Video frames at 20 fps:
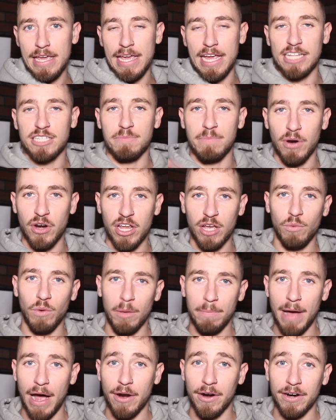It's burning
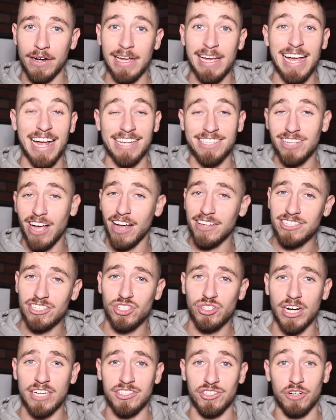willpower. It's
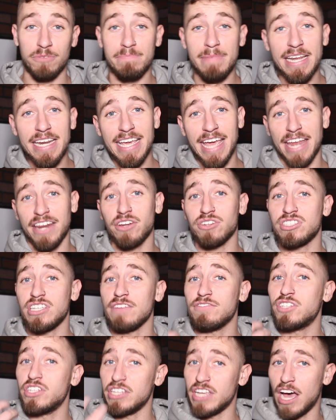causing stress. You're mitigating
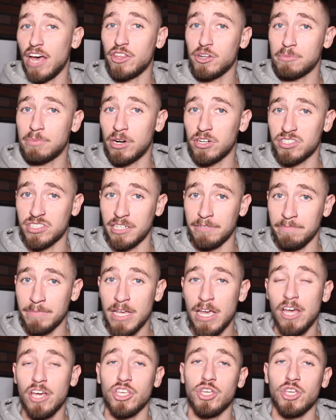yourself to the other person.